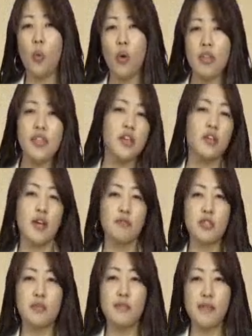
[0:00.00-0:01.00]
One thing you
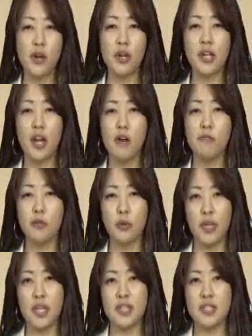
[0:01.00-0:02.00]
have to be very
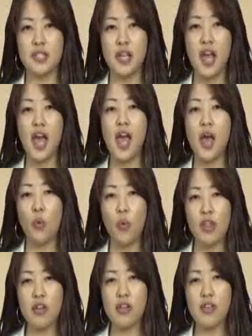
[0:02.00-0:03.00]
careful is
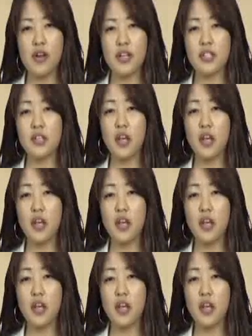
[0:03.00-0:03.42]
whether there is